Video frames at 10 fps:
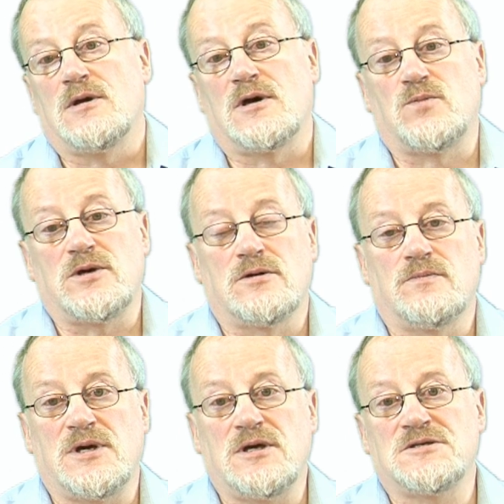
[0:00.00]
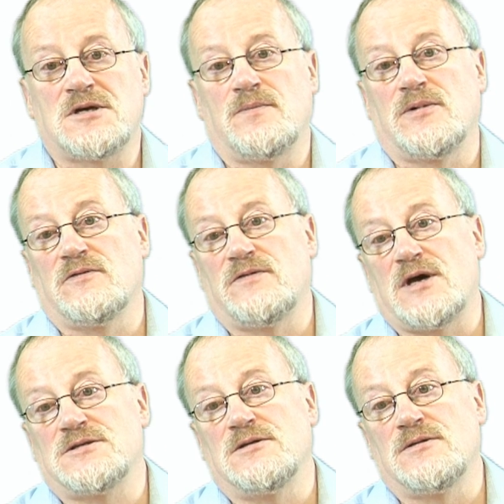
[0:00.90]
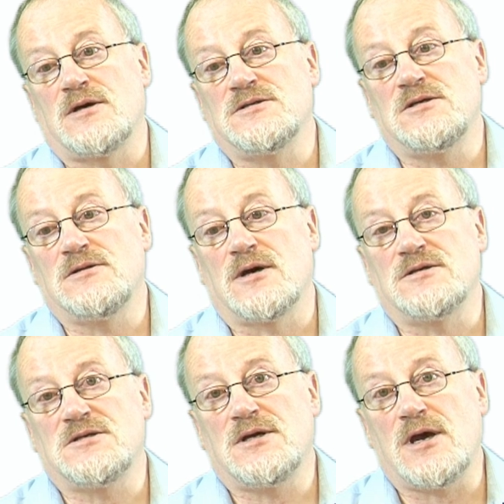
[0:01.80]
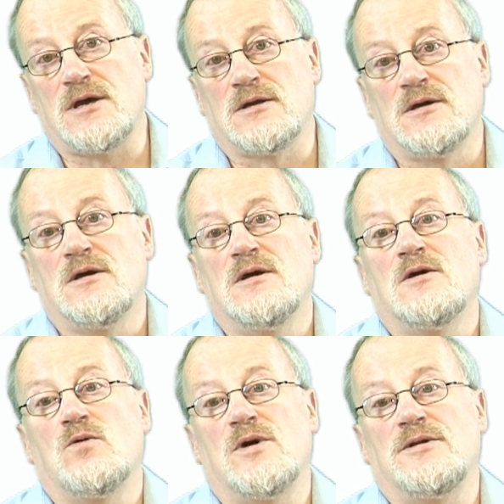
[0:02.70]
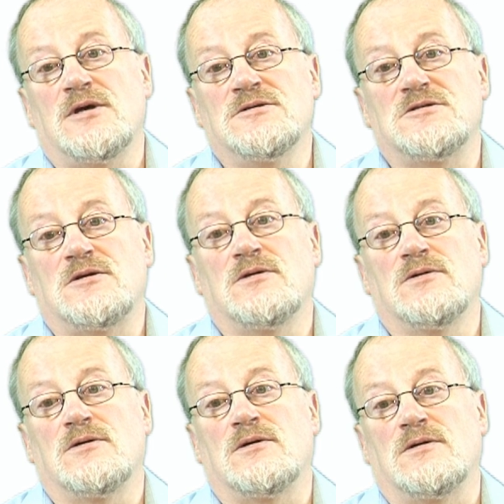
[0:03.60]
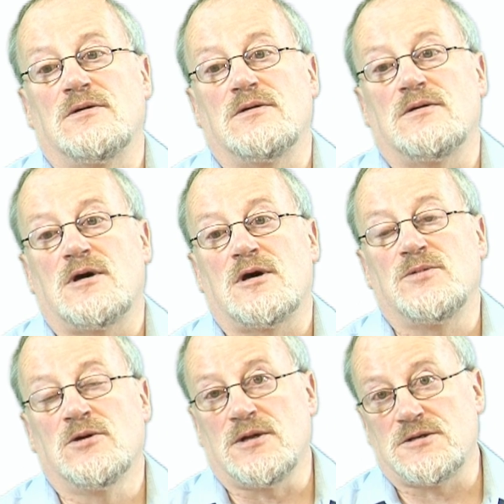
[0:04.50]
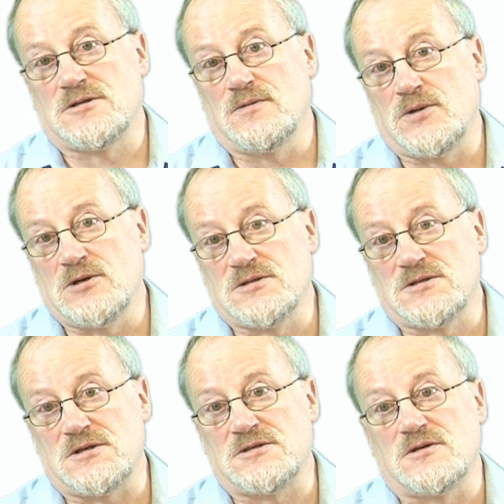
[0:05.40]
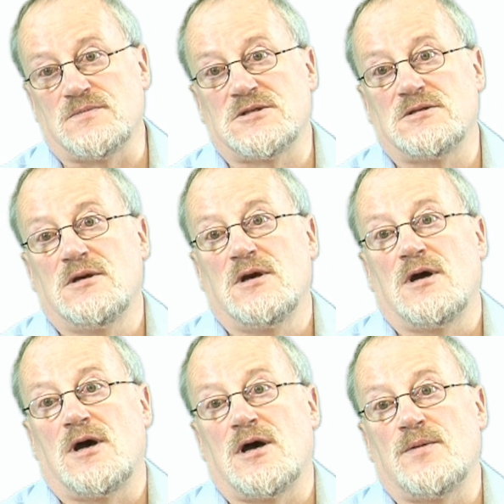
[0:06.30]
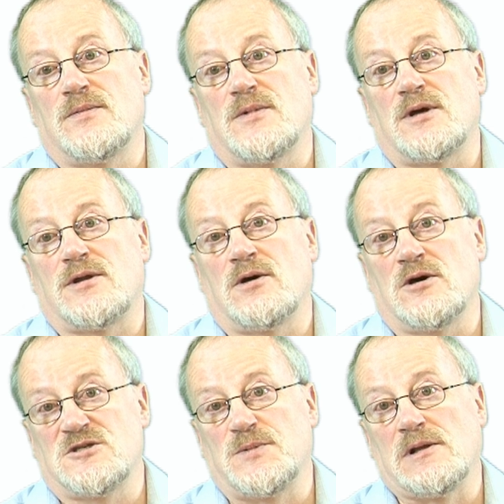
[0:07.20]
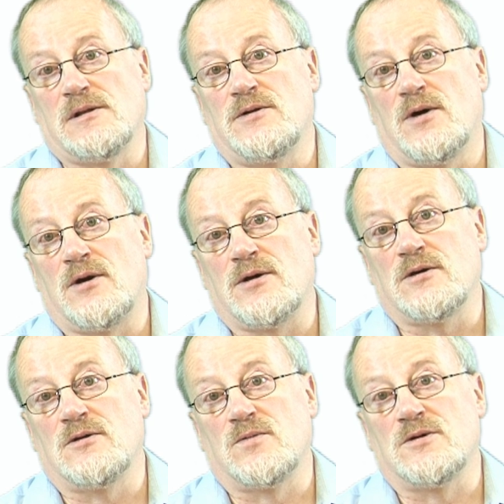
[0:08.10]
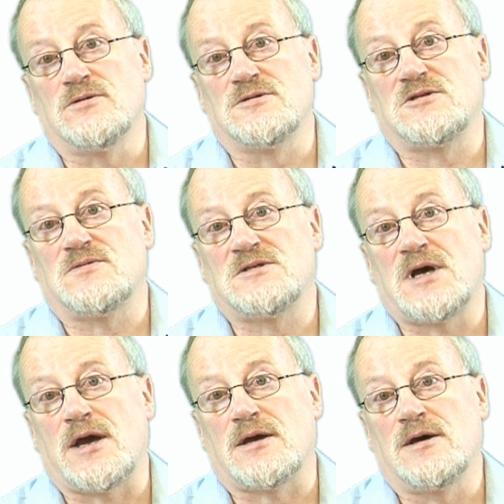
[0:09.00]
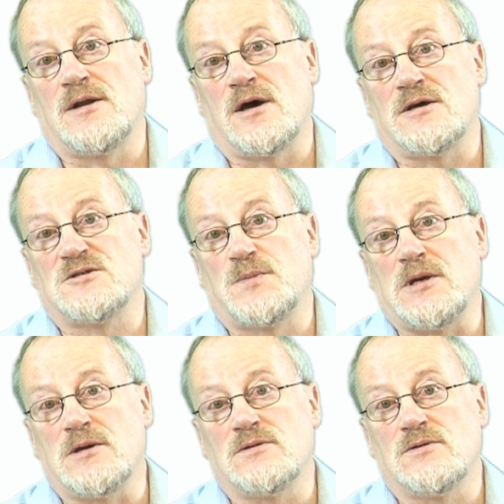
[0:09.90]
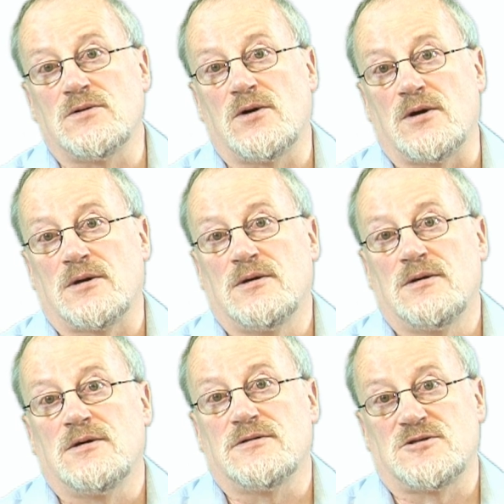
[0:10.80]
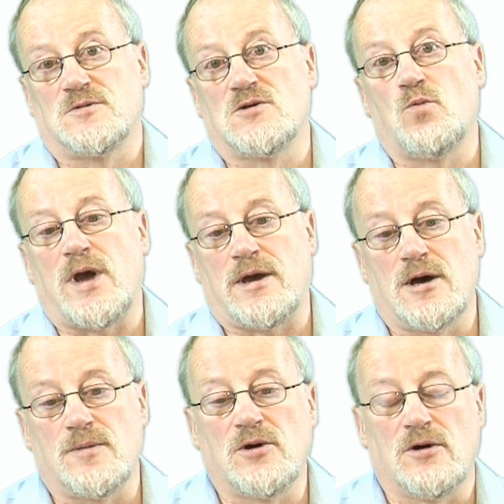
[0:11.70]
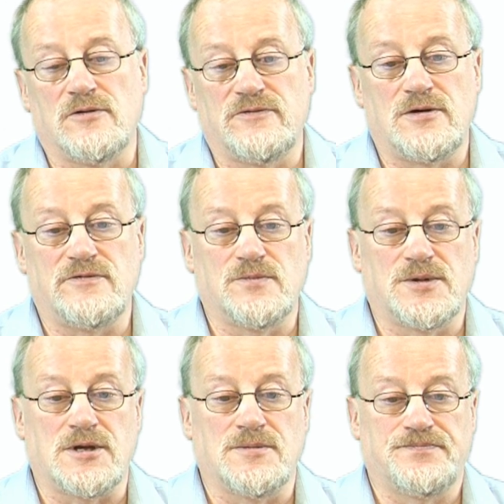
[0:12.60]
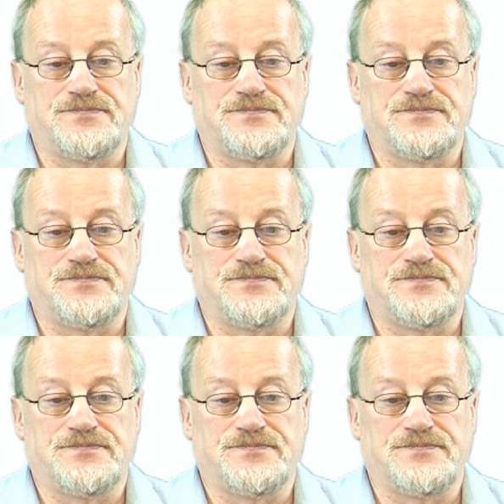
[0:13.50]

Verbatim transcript: And we got a big example of that in 1998 when insecure um, Unix computer systems um, at a hospital in Oregon were used to attack an ISP in New York. This was a wake-up call for everybody.